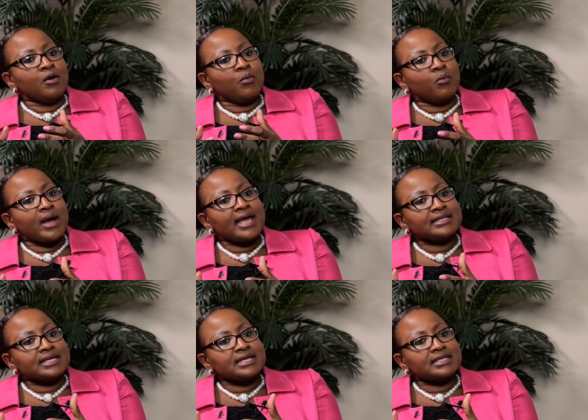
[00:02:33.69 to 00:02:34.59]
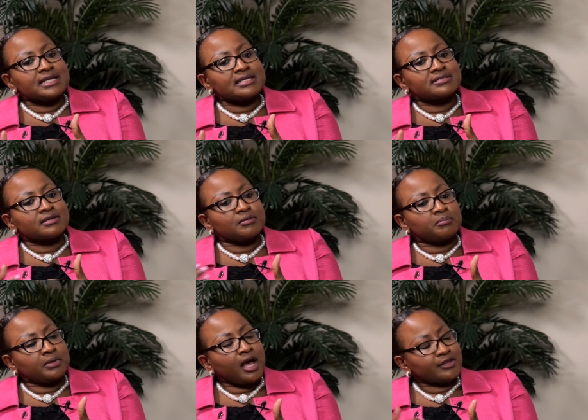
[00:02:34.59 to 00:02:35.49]
When it is
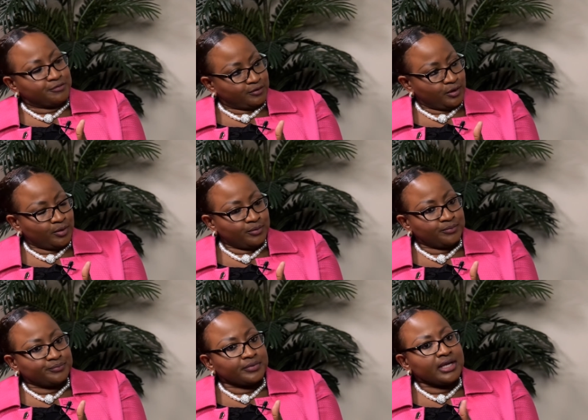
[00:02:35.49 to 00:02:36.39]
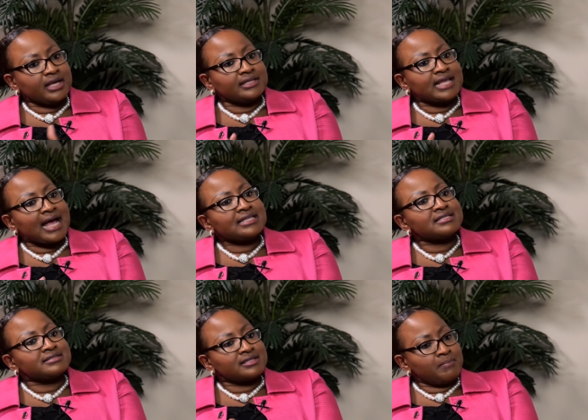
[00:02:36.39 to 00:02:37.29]
blood flow, that
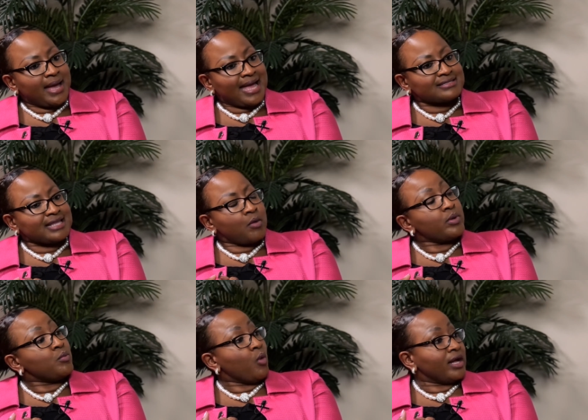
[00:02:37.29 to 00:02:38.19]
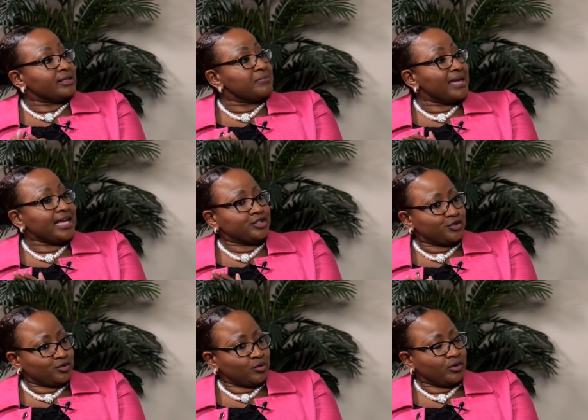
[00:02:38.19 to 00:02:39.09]
is the mass that we want to make
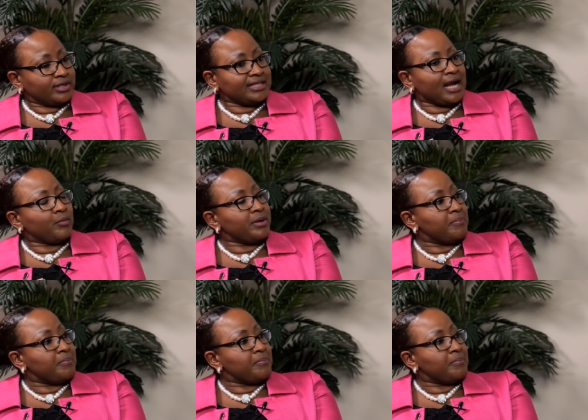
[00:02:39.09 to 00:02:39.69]
sure that we